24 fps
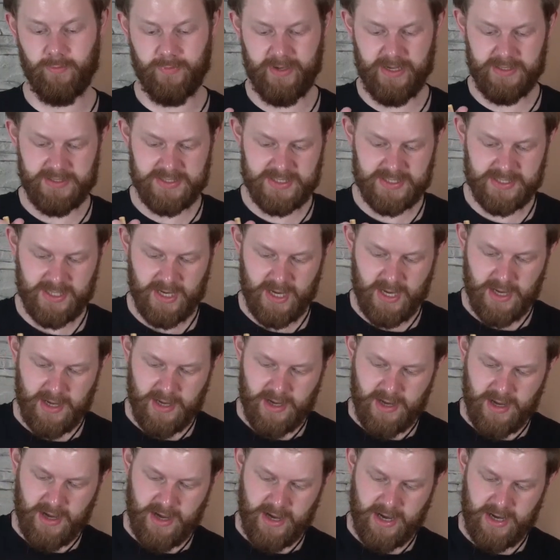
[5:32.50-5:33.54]
bit.
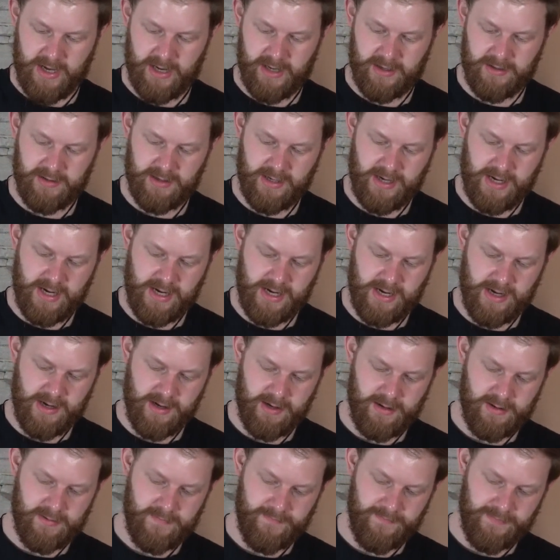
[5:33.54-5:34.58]
And
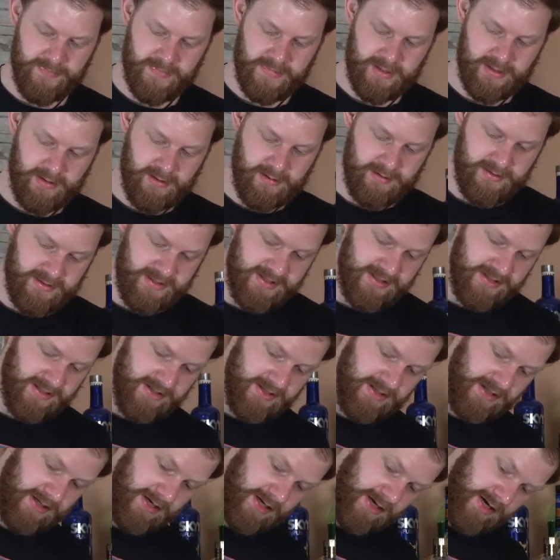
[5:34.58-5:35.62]
let's
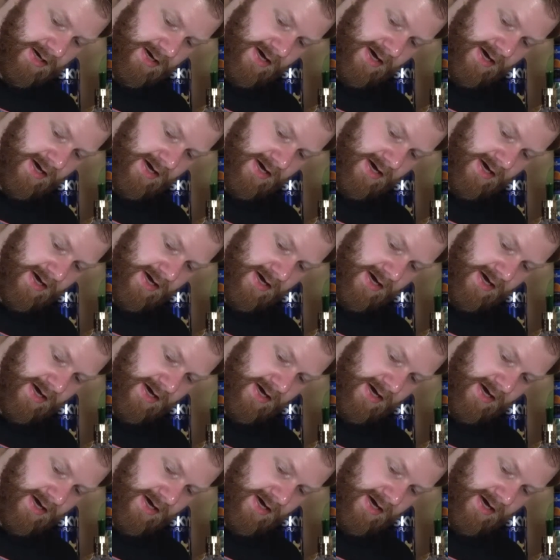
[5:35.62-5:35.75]
see